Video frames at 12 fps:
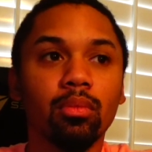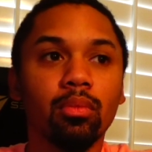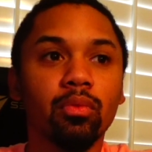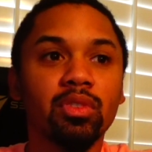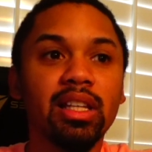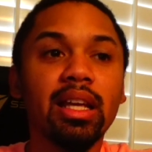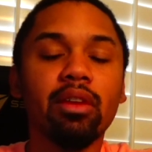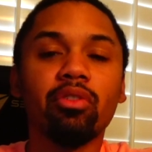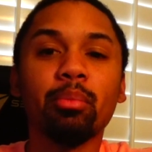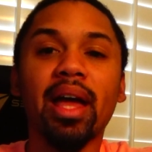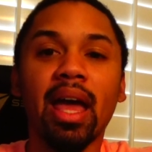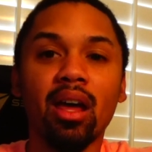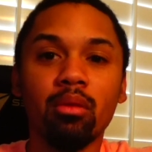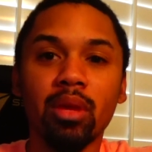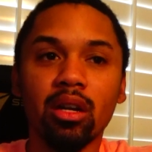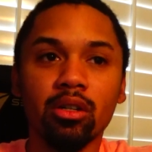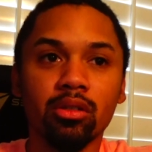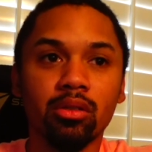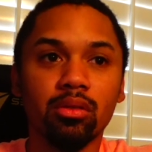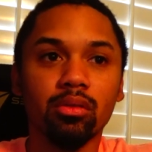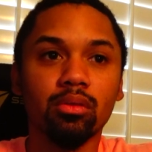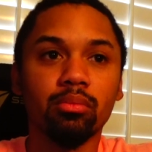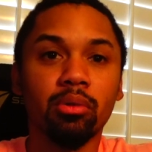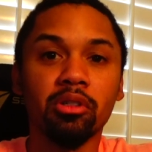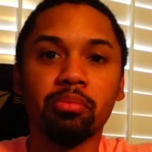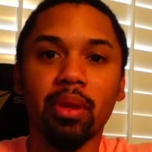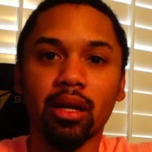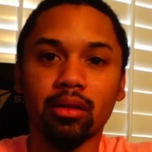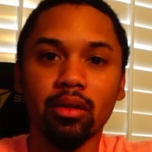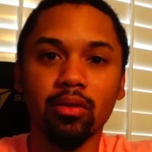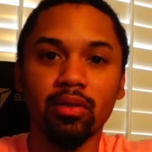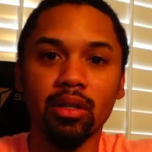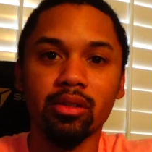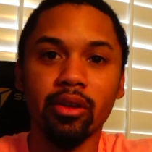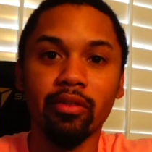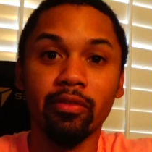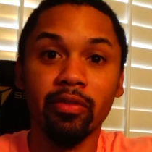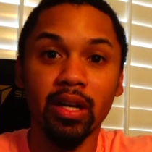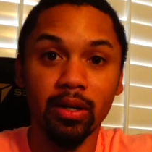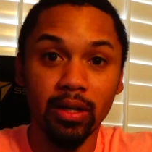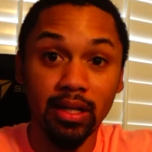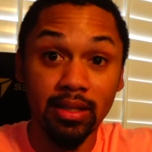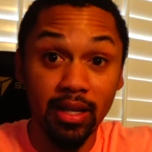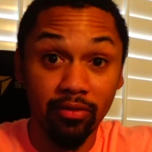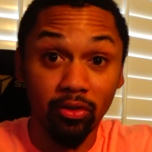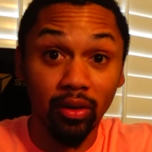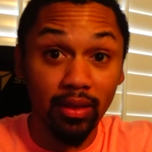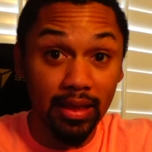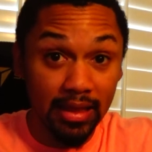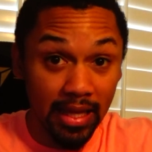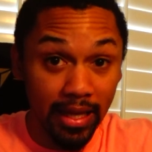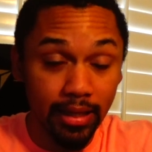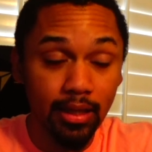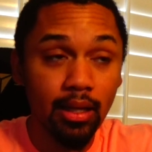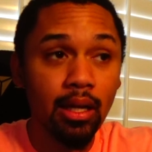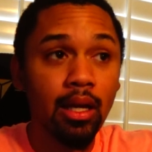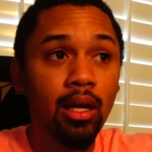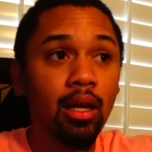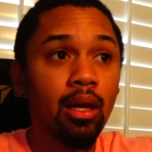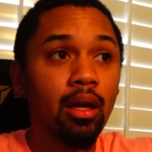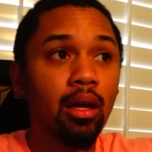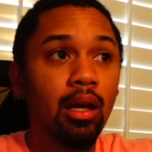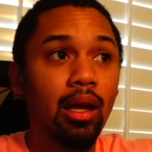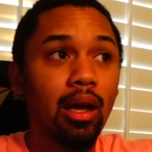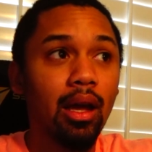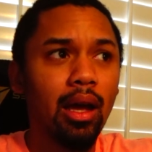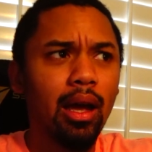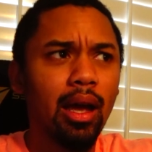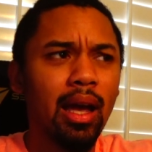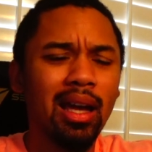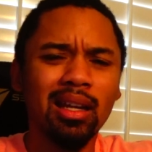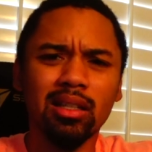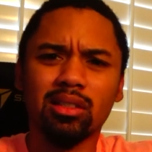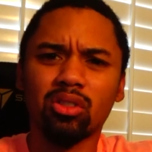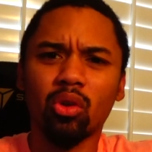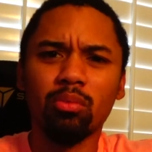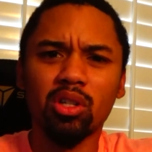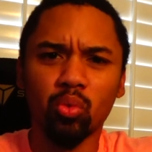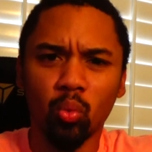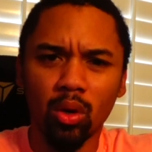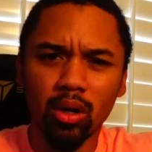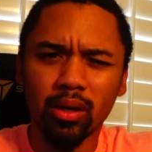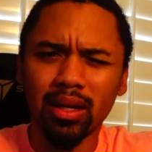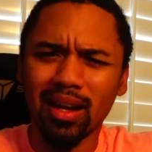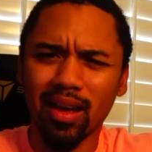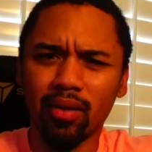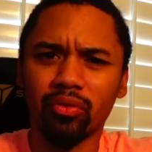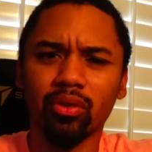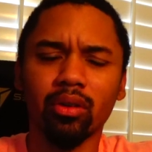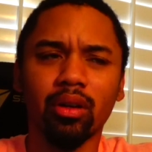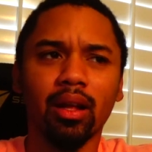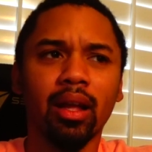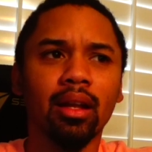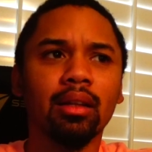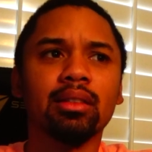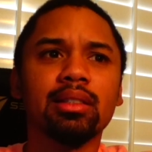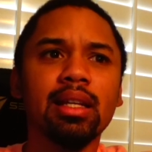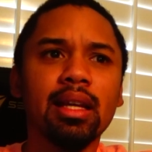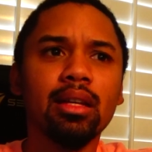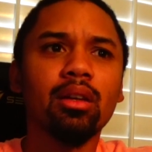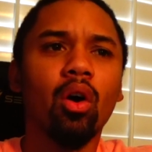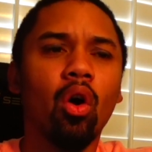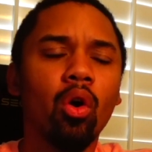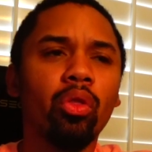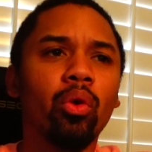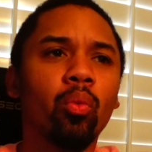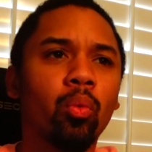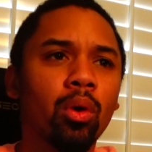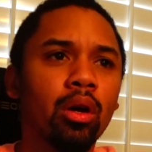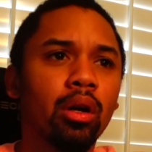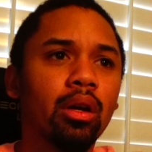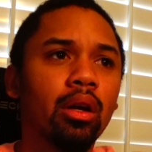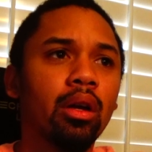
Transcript: Seeing it from an animator's perspective is a very different thing. And it's so much work and effort, and seeing all the work